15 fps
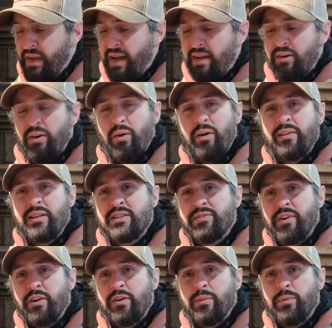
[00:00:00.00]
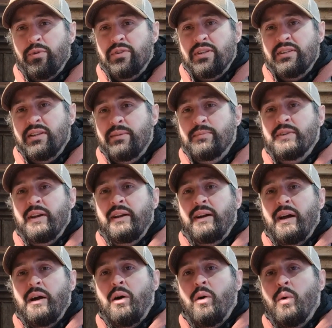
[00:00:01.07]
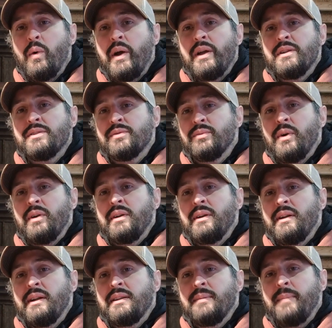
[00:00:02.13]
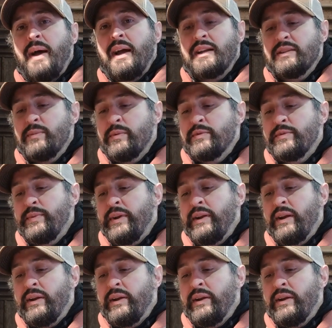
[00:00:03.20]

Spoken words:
I don't know, on these variables it seems like I always run it at the maximum speed